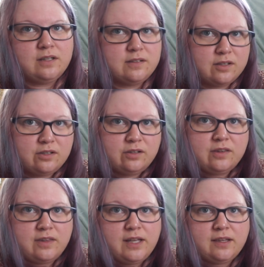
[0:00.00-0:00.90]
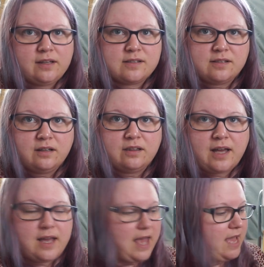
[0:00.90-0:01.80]
It's a good thing there's another
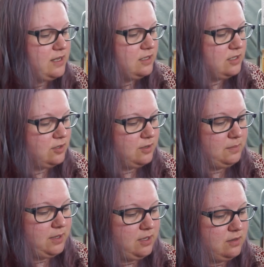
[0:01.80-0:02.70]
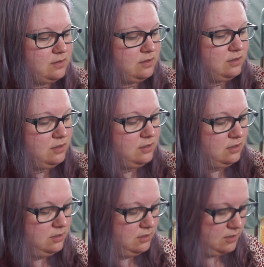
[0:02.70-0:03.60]
end to it because
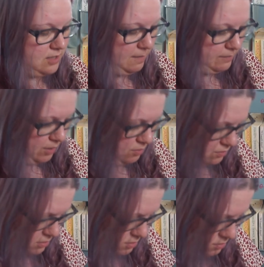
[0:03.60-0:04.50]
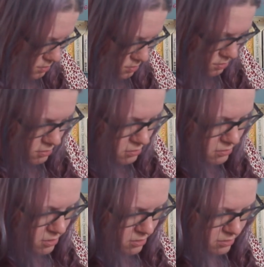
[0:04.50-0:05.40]
that broke.
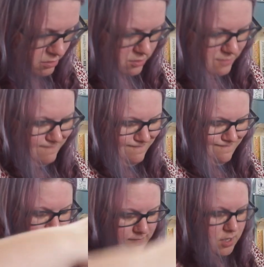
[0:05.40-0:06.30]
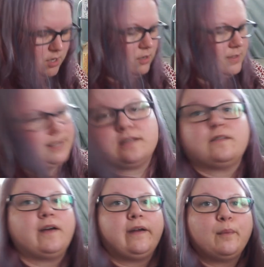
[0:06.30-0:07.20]
Oh,
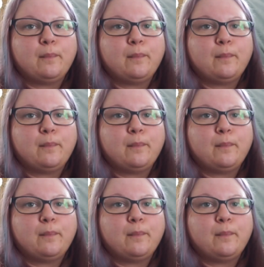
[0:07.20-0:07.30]
satisfying.